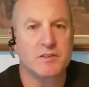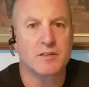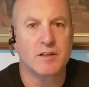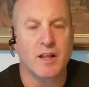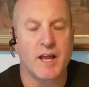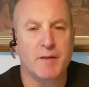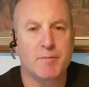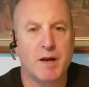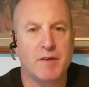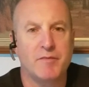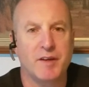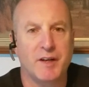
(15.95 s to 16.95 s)
like my
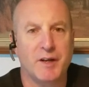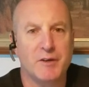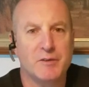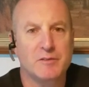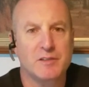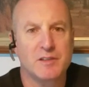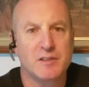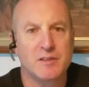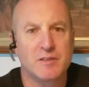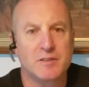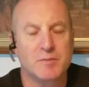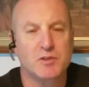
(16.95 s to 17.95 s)
videos,
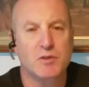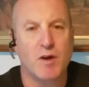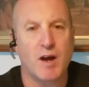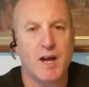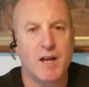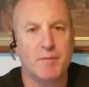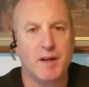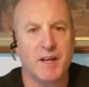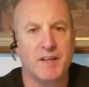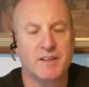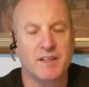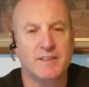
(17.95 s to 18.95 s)
subscribe,
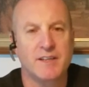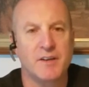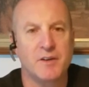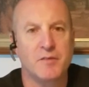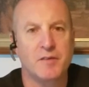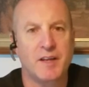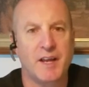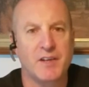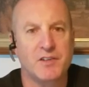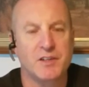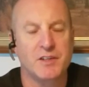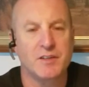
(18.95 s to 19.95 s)
and click that
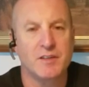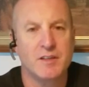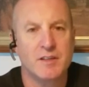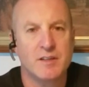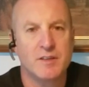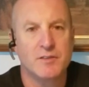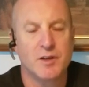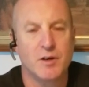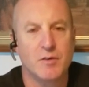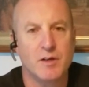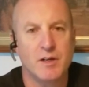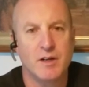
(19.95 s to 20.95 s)
notification.
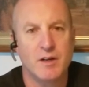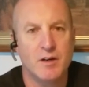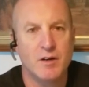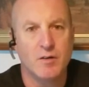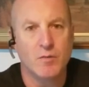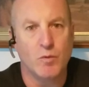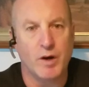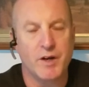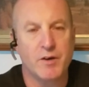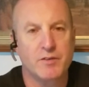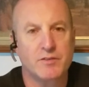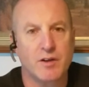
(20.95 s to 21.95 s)
So while
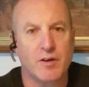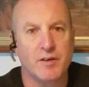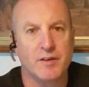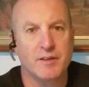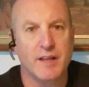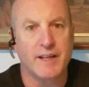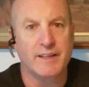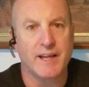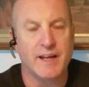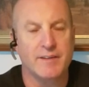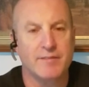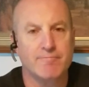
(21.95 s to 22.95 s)
you're starting to like
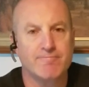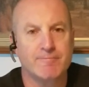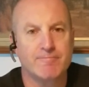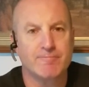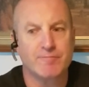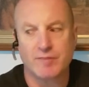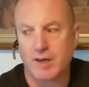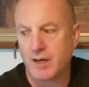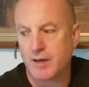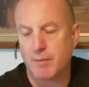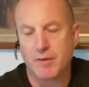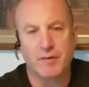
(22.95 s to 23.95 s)
that,
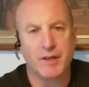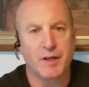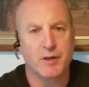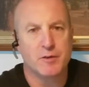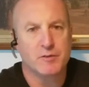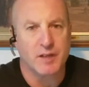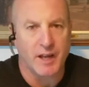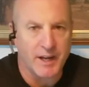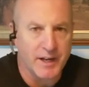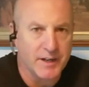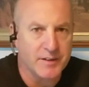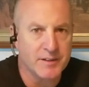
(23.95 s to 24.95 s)
my videos
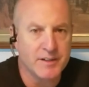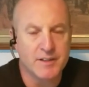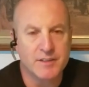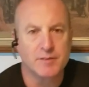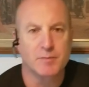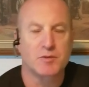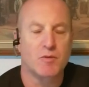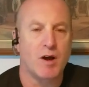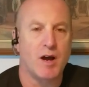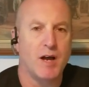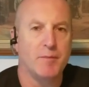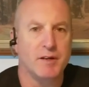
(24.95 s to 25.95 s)
and
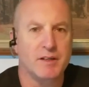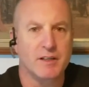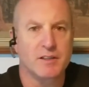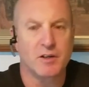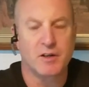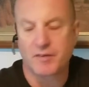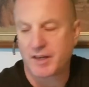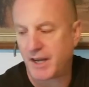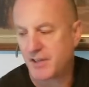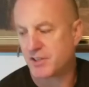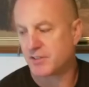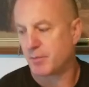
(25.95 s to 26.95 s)
subscribe and click the
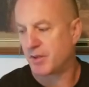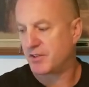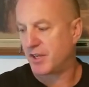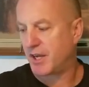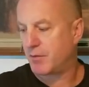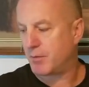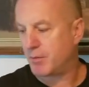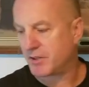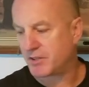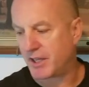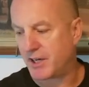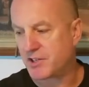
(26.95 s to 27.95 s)
notifications, I'm going to tell you what
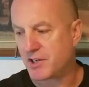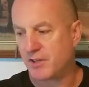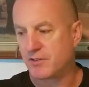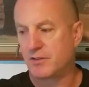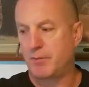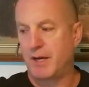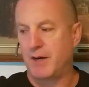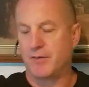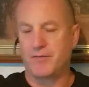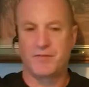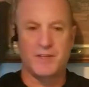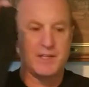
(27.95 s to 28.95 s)
Montana John's is about.